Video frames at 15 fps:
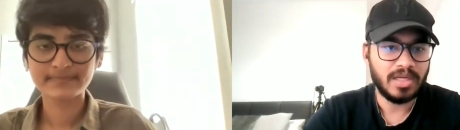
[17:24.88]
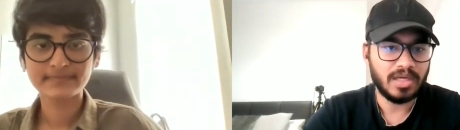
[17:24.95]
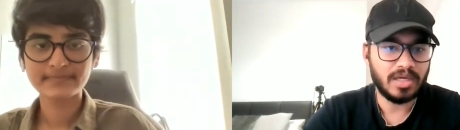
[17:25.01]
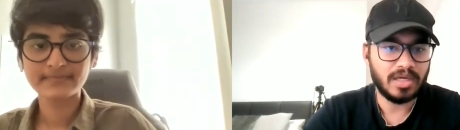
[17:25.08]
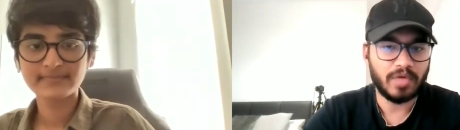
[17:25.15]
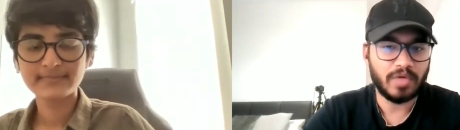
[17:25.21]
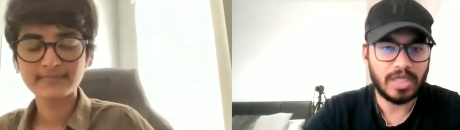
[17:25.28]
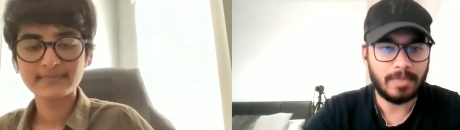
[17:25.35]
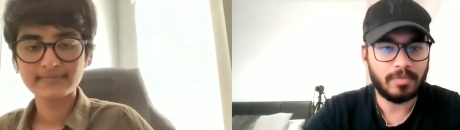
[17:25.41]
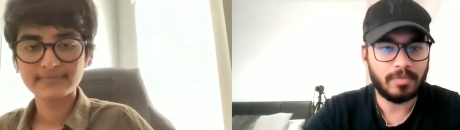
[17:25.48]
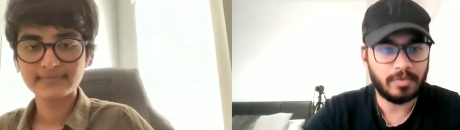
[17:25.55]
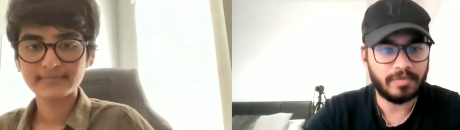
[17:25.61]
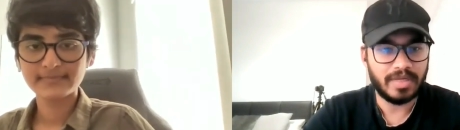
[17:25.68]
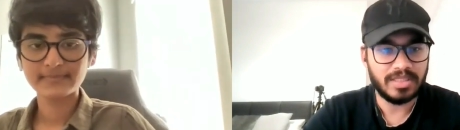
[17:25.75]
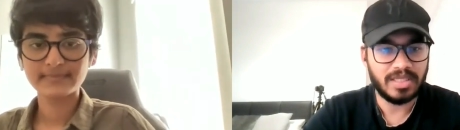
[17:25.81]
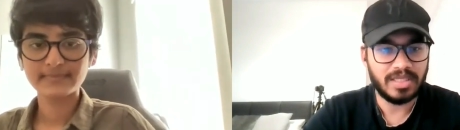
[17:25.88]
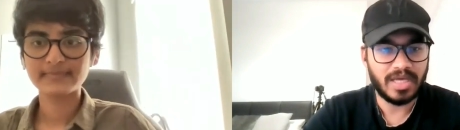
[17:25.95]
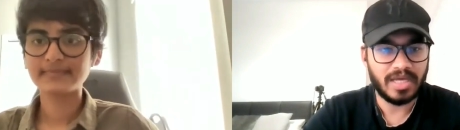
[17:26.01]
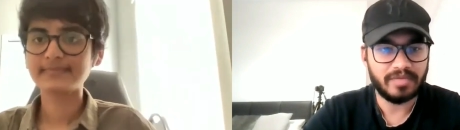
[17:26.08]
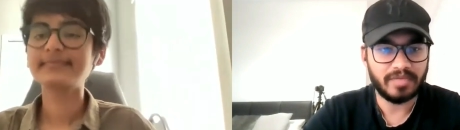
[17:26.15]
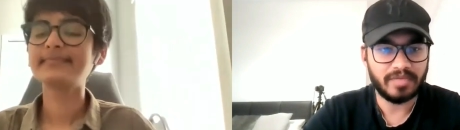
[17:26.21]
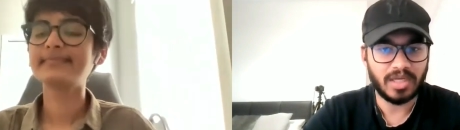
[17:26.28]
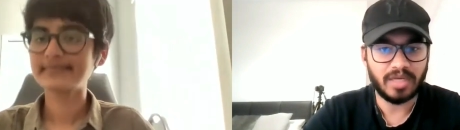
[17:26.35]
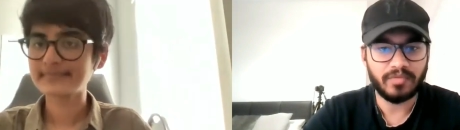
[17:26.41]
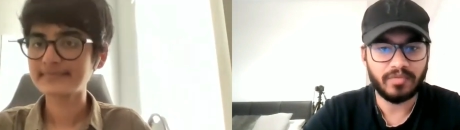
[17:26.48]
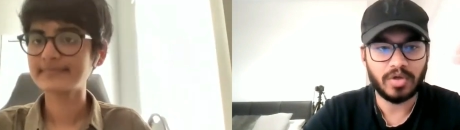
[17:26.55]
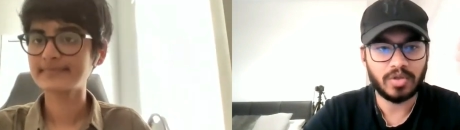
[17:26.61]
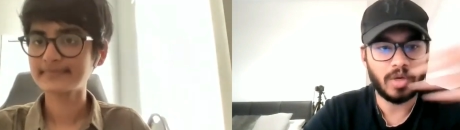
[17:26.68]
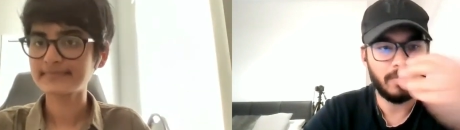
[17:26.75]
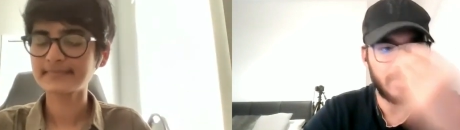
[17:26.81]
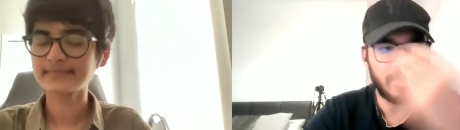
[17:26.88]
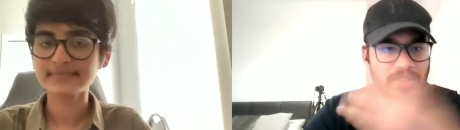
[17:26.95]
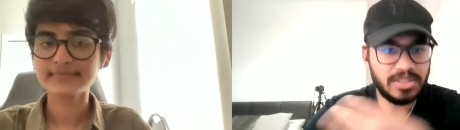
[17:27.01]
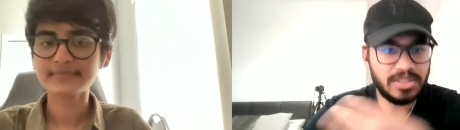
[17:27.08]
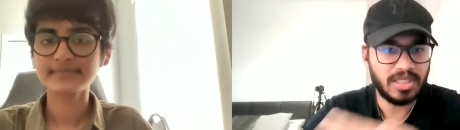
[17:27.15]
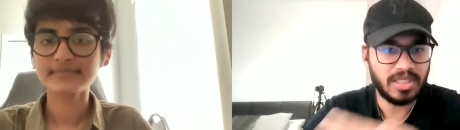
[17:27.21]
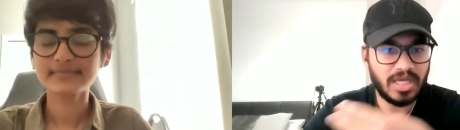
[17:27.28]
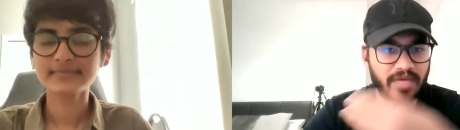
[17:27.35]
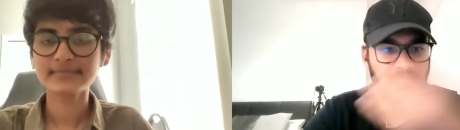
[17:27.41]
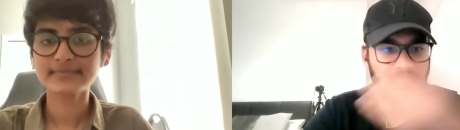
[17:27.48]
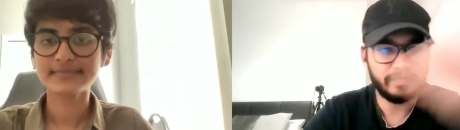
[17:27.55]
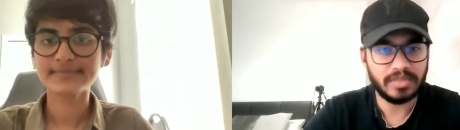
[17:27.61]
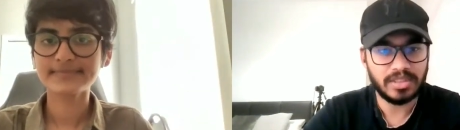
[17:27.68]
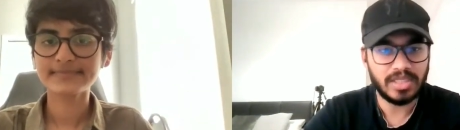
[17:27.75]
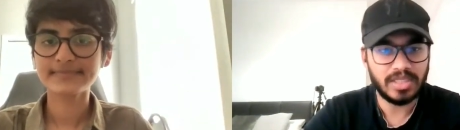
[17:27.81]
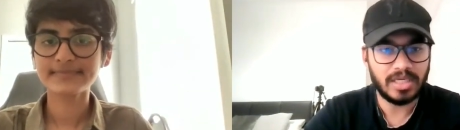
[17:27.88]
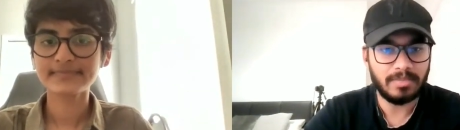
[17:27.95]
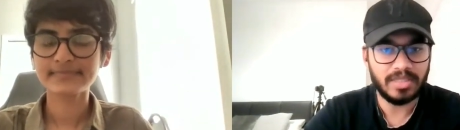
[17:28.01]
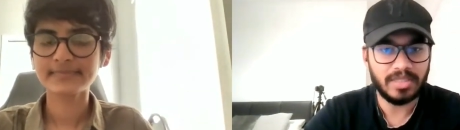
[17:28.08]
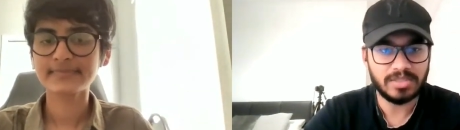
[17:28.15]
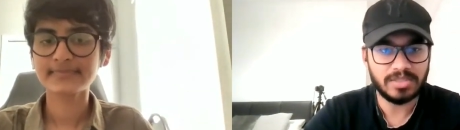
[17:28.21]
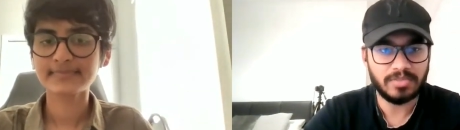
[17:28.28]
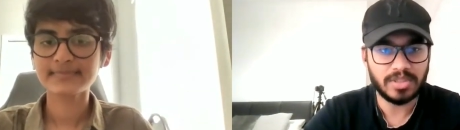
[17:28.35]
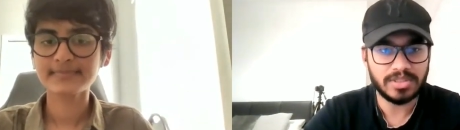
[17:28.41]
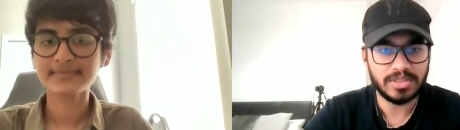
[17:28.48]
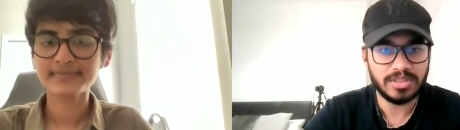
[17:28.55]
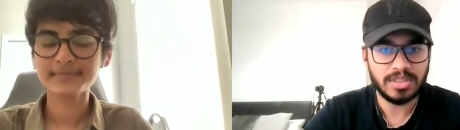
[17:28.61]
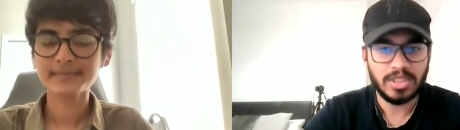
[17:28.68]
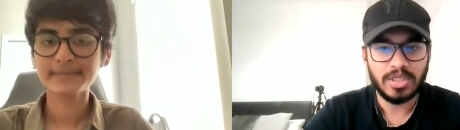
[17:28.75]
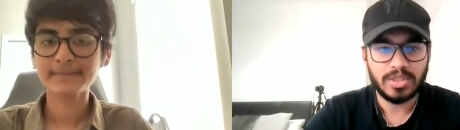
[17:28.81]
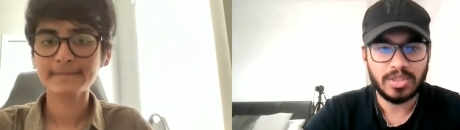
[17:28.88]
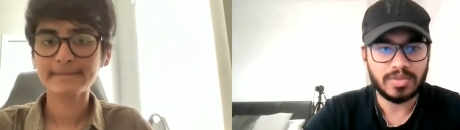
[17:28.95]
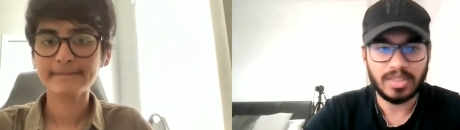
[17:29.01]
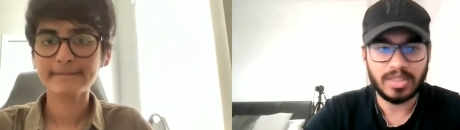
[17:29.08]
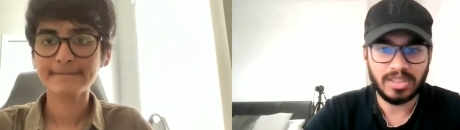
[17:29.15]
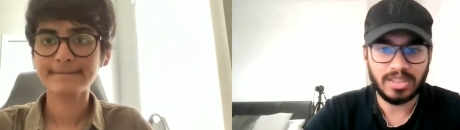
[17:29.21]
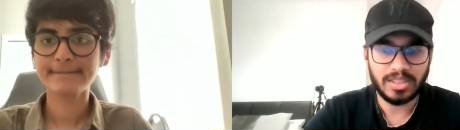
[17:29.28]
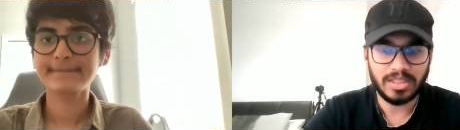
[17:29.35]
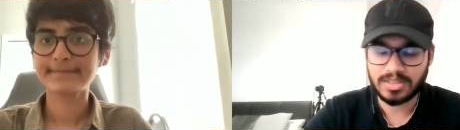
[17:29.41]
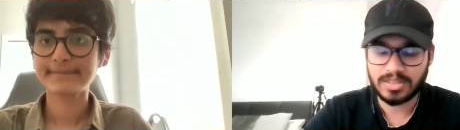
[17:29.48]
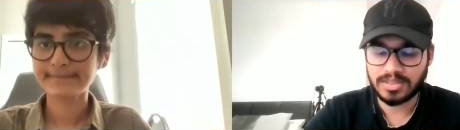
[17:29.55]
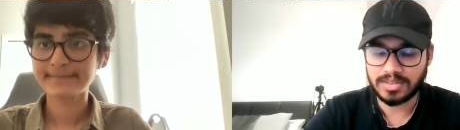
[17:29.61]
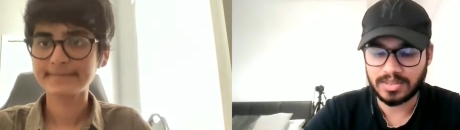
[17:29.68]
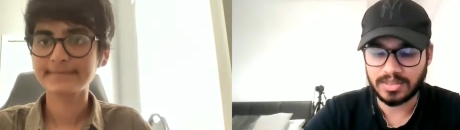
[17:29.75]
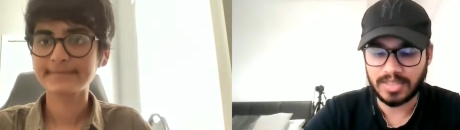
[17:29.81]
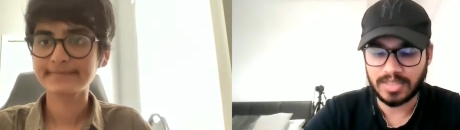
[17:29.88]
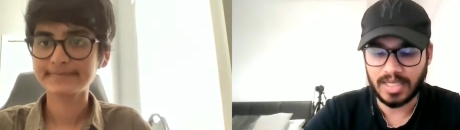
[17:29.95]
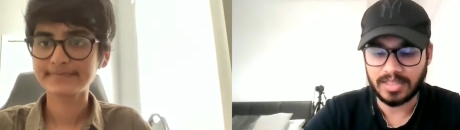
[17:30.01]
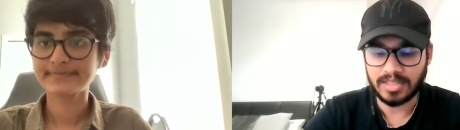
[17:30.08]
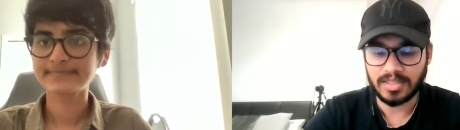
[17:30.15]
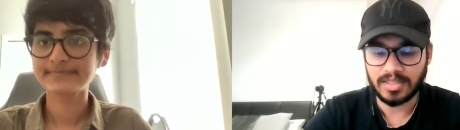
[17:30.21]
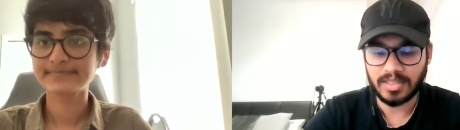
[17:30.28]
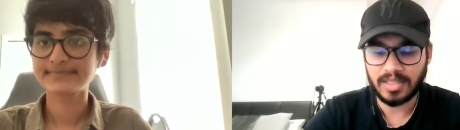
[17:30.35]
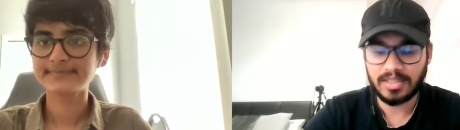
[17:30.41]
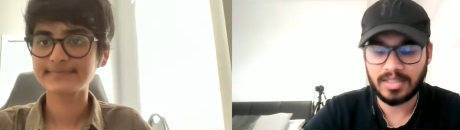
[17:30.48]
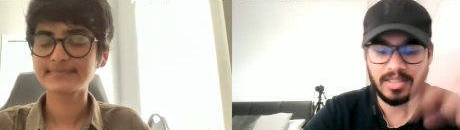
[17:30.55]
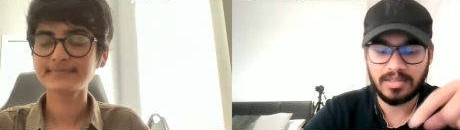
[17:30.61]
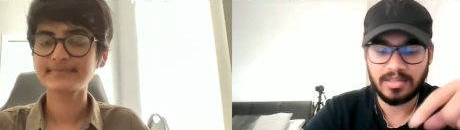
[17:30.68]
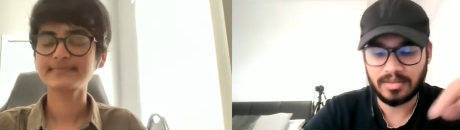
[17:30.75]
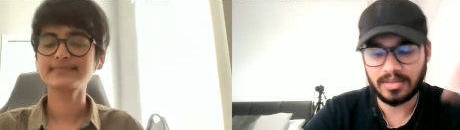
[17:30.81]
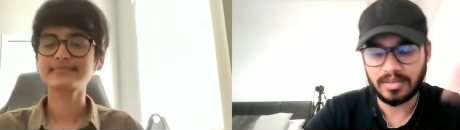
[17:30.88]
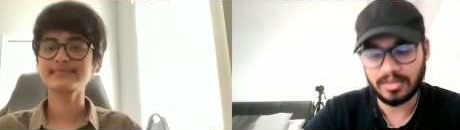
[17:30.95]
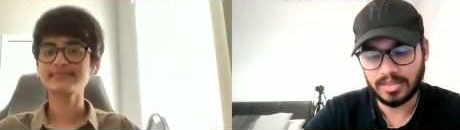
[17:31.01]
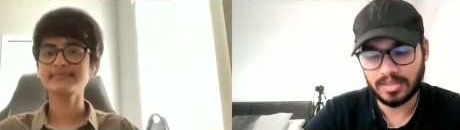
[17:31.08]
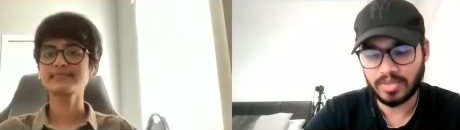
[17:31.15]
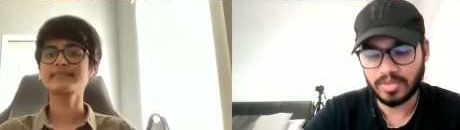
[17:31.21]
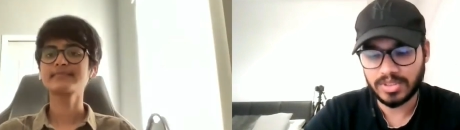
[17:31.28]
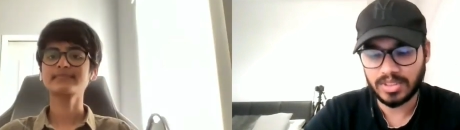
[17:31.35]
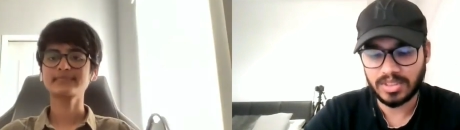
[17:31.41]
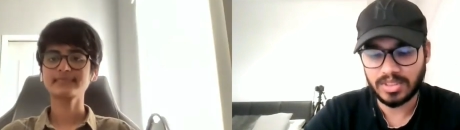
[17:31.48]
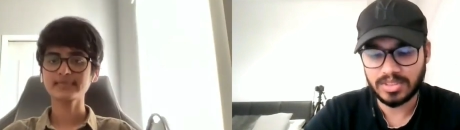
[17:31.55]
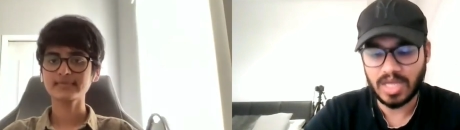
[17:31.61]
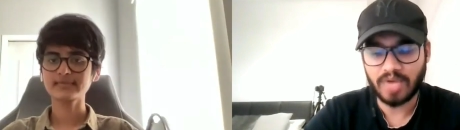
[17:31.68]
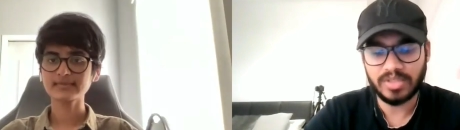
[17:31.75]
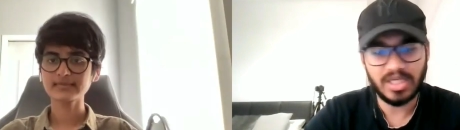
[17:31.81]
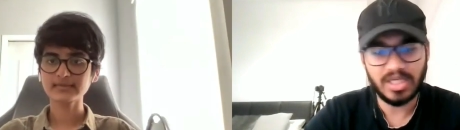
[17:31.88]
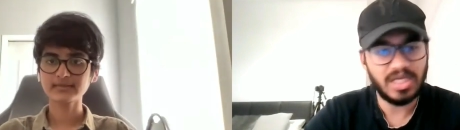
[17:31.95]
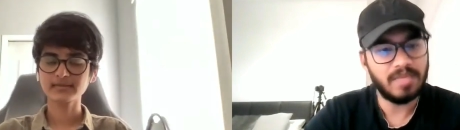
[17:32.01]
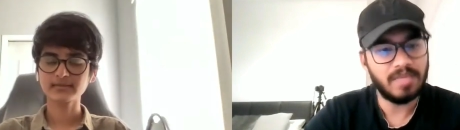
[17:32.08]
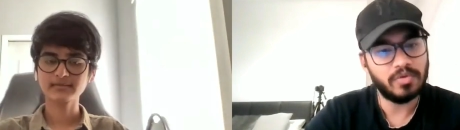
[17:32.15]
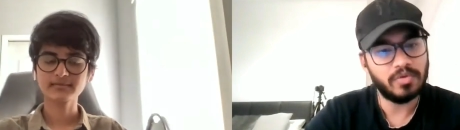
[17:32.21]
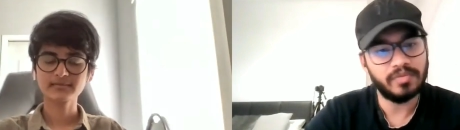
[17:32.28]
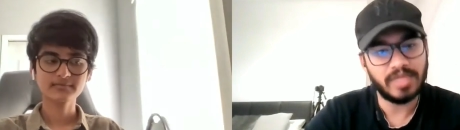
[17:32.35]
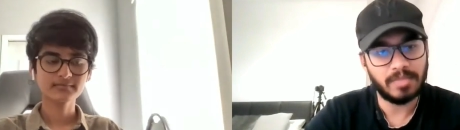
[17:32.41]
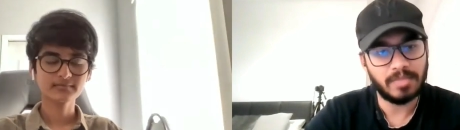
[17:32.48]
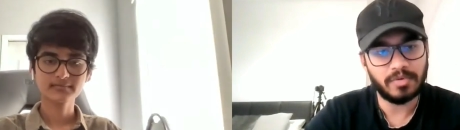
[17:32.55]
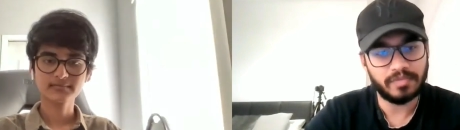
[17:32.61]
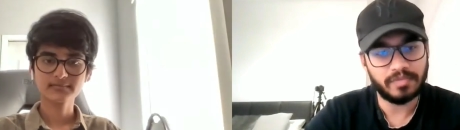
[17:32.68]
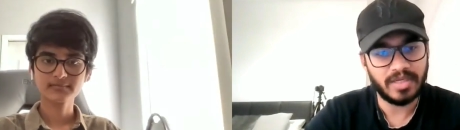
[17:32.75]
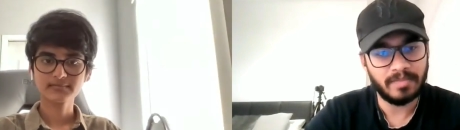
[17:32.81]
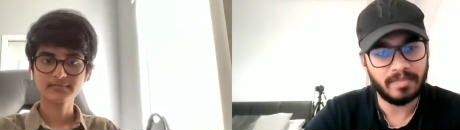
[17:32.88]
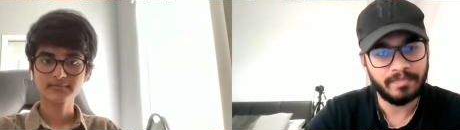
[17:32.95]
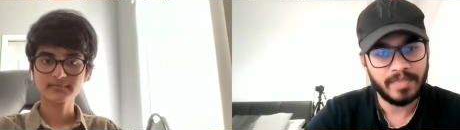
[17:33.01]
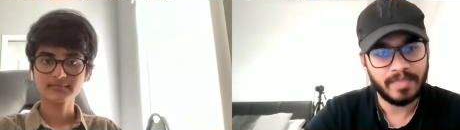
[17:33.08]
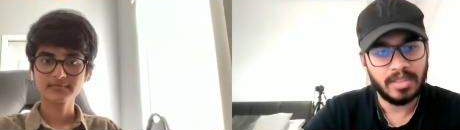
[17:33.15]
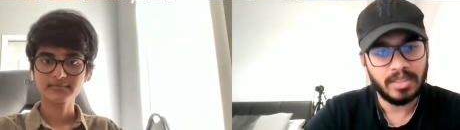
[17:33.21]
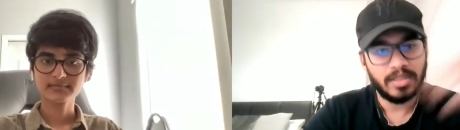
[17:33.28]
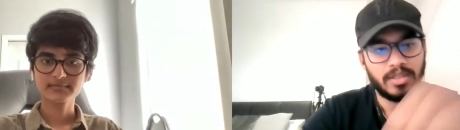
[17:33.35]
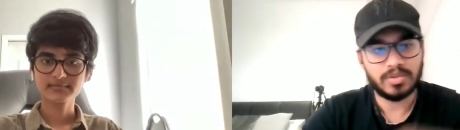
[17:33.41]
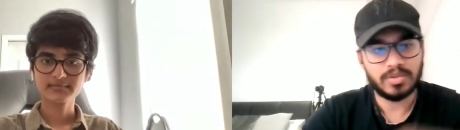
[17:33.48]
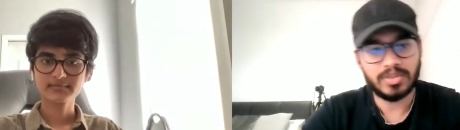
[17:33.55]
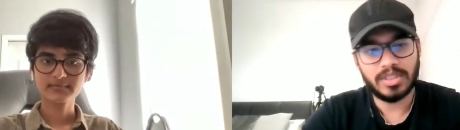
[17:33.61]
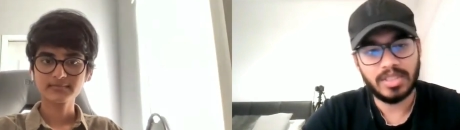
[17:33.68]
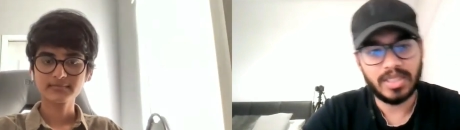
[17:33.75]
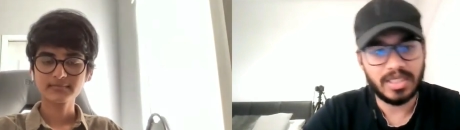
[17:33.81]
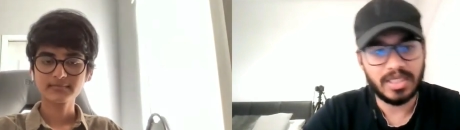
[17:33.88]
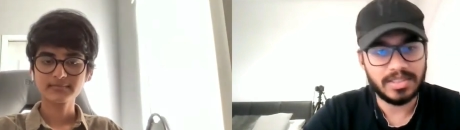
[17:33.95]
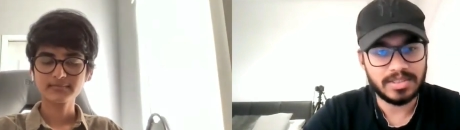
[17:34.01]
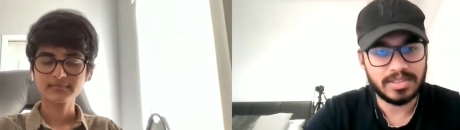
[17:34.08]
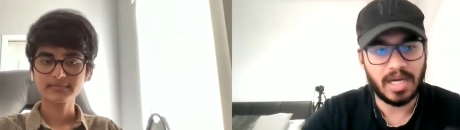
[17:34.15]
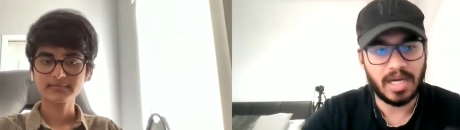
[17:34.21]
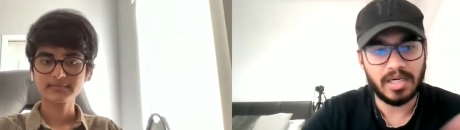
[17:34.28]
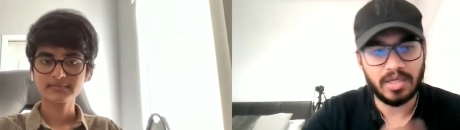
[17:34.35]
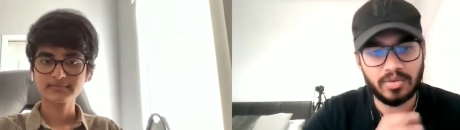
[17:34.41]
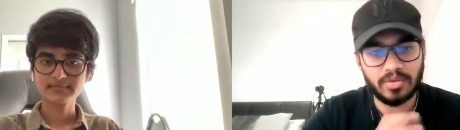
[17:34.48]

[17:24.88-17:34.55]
Speaker 1: uh, what type of profile they have, and what competition they have in that application process. So I think it's uh, that there. And then uh, the question is how they can improve their profile uh, so that they can stand